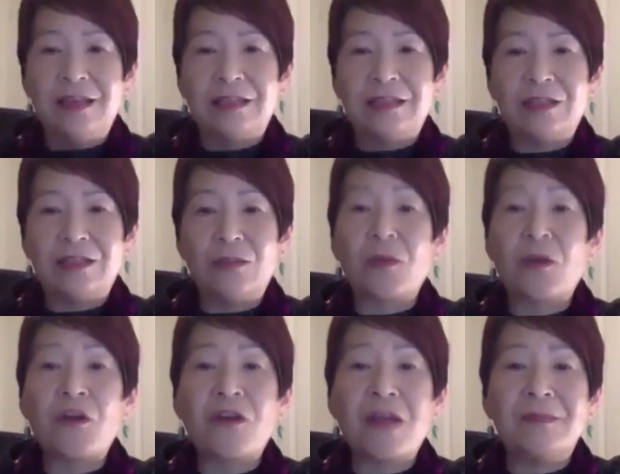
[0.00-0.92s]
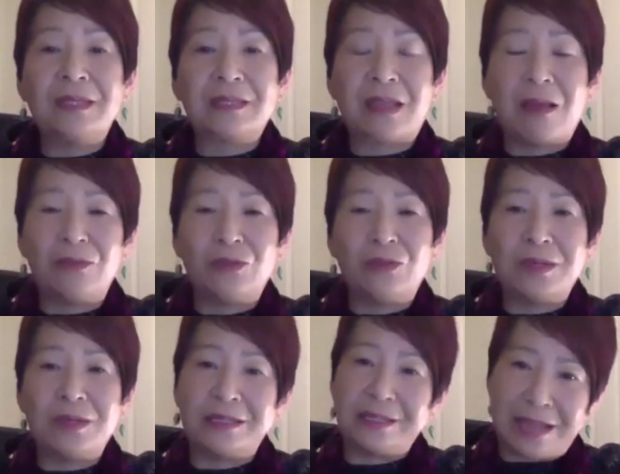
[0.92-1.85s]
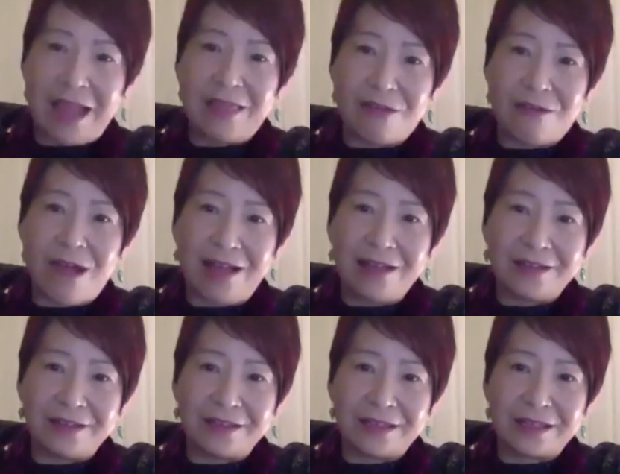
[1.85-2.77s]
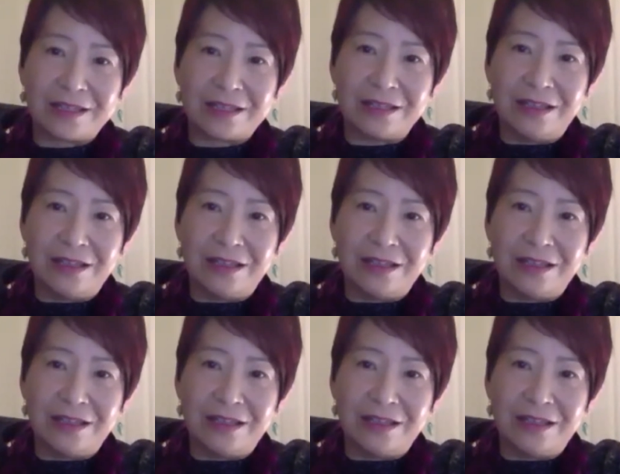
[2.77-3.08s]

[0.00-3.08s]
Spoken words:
so that programmers come to understand their artists